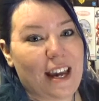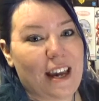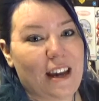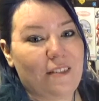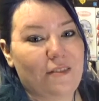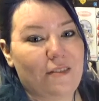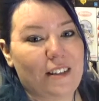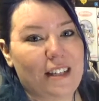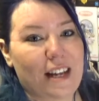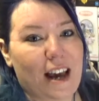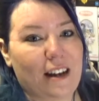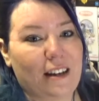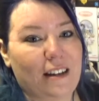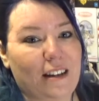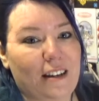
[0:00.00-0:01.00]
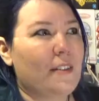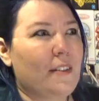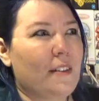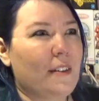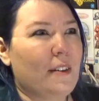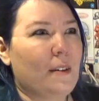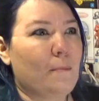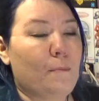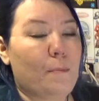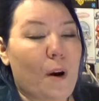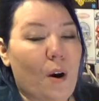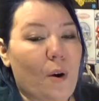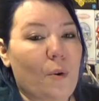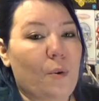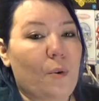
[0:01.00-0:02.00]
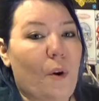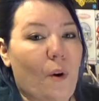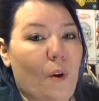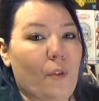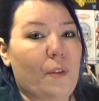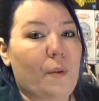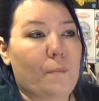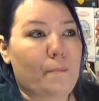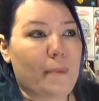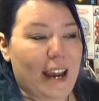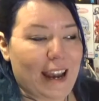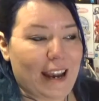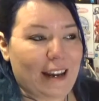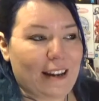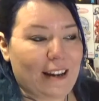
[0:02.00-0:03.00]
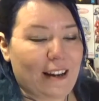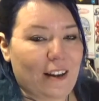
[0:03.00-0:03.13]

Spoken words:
have done the bow on the back.